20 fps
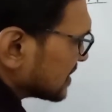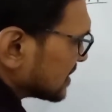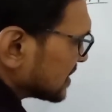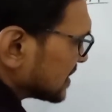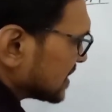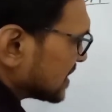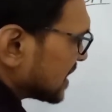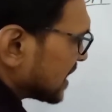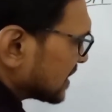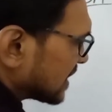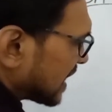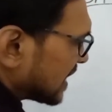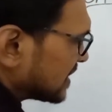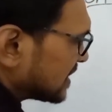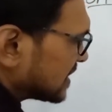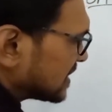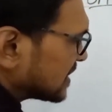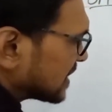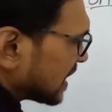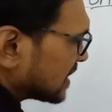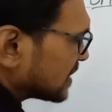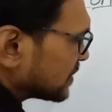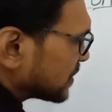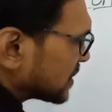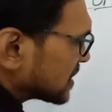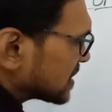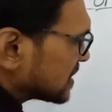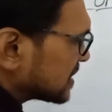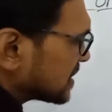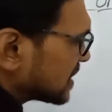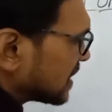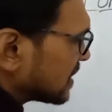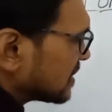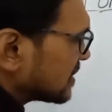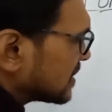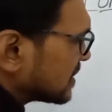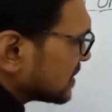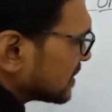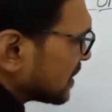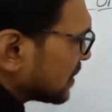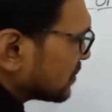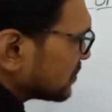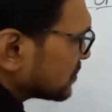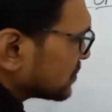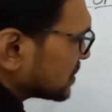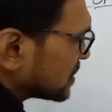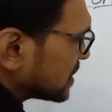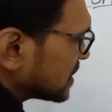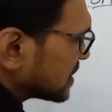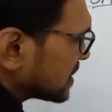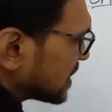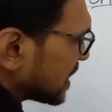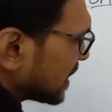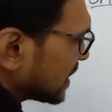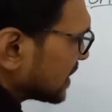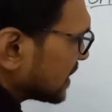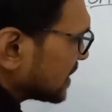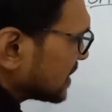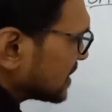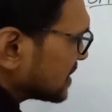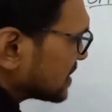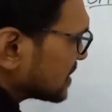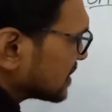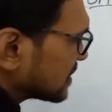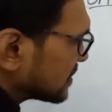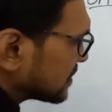theta 90, 90 minus theta. Now this angle is